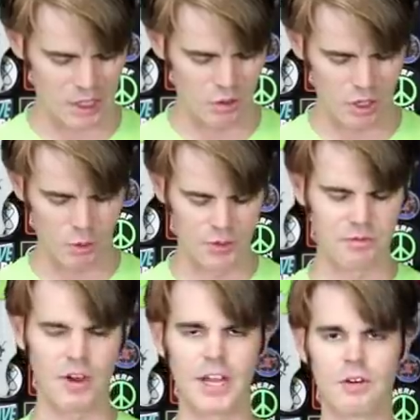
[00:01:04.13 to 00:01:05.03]
logo in
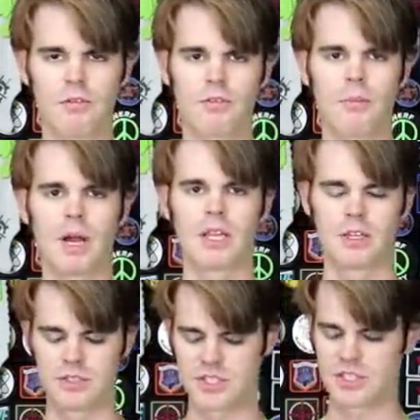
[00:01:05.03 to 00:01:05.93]
vinyl from my
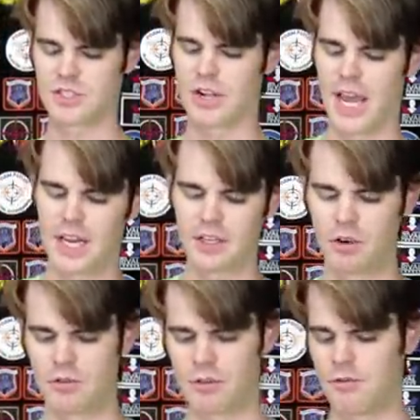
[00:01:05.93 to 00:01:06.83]
little sister sponsor Addy
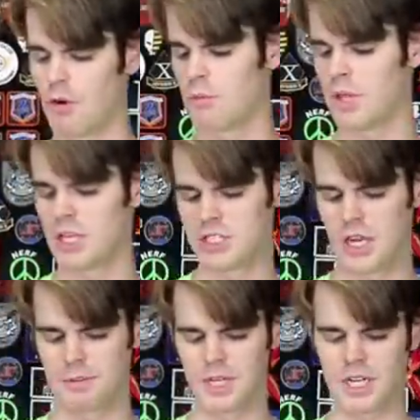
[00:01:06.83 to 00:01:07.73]
over at
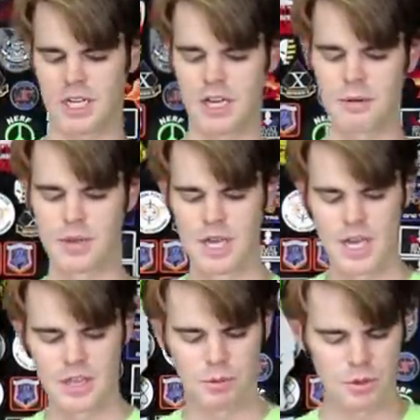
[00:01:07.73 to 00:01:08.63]
foamblastshop.com. And
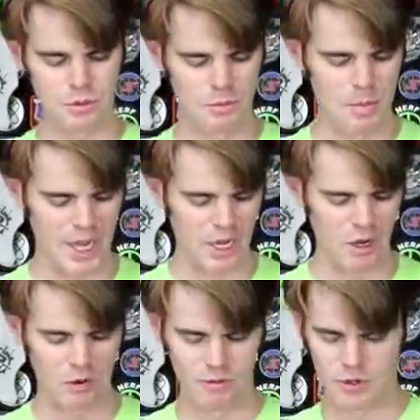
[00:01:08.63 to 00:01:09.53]
then we threw Mega
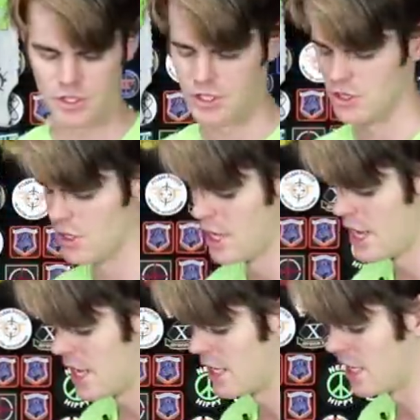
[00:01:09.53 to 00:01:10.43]
over here
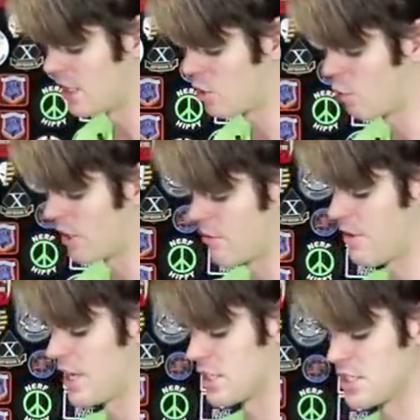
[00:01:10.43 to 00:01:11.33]
in a quick
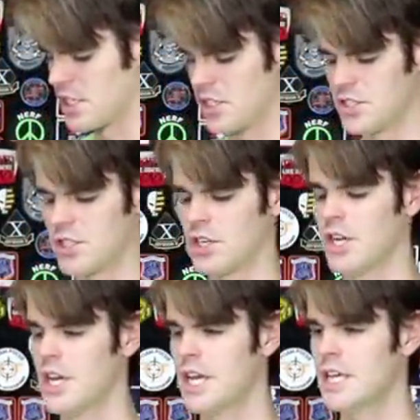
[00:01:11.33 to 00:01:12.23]
fang
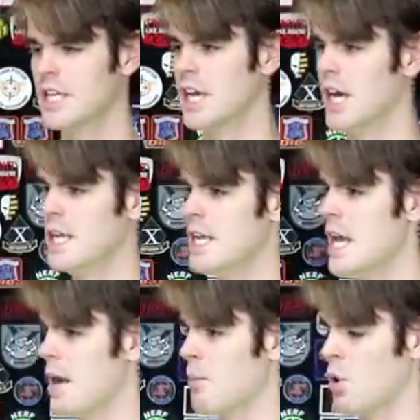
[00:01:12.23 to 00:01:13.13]
signature in
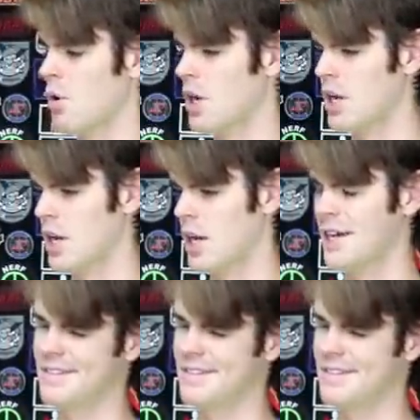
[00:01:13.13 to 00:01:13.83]
enamel. Uh,